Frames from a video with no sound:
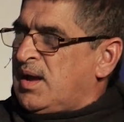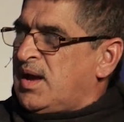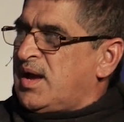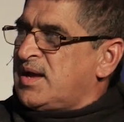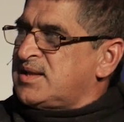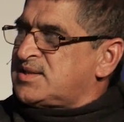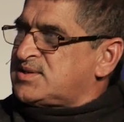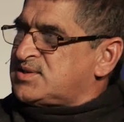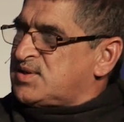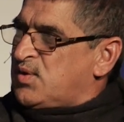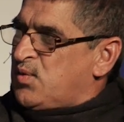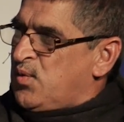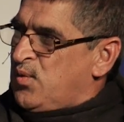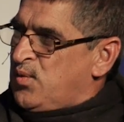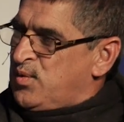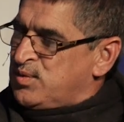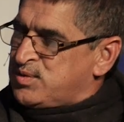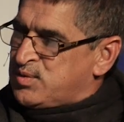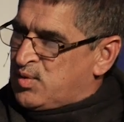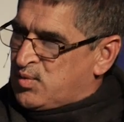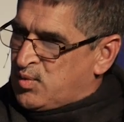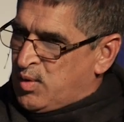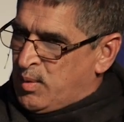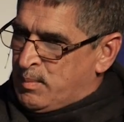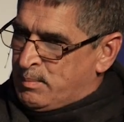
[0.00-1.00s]
It's all
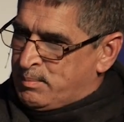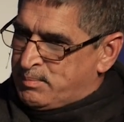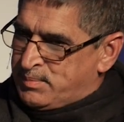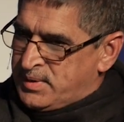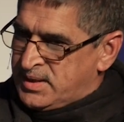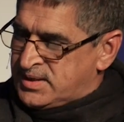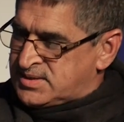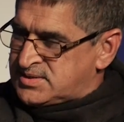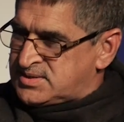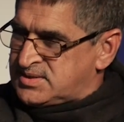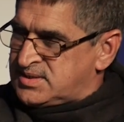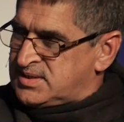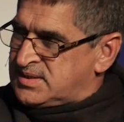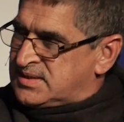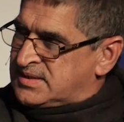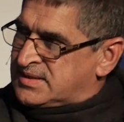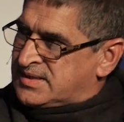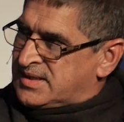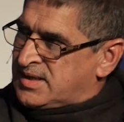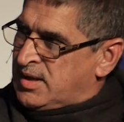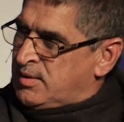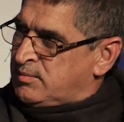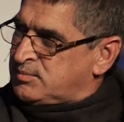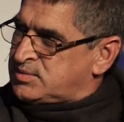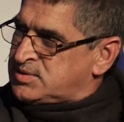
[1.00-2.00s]
the complexity that
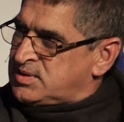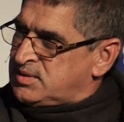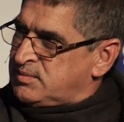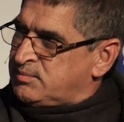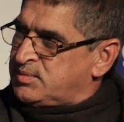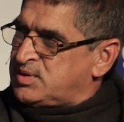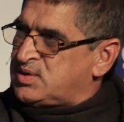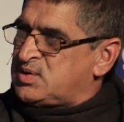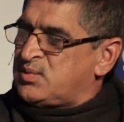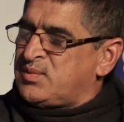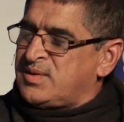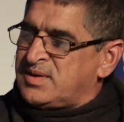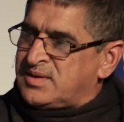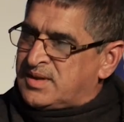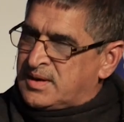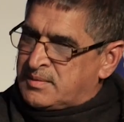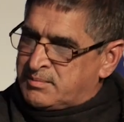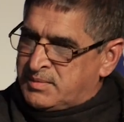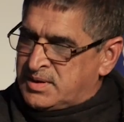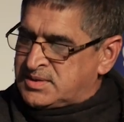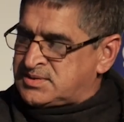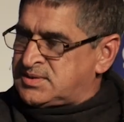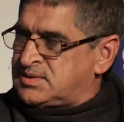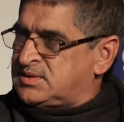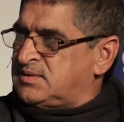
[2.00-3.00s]
comes in between that
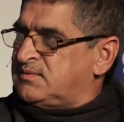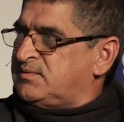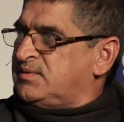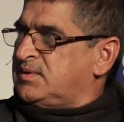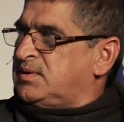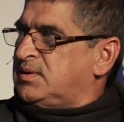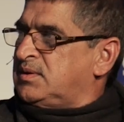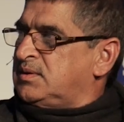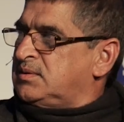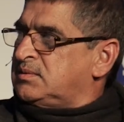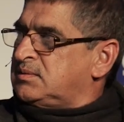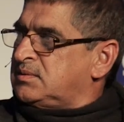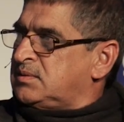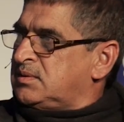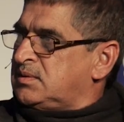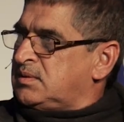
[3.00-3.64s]
makes it difficult.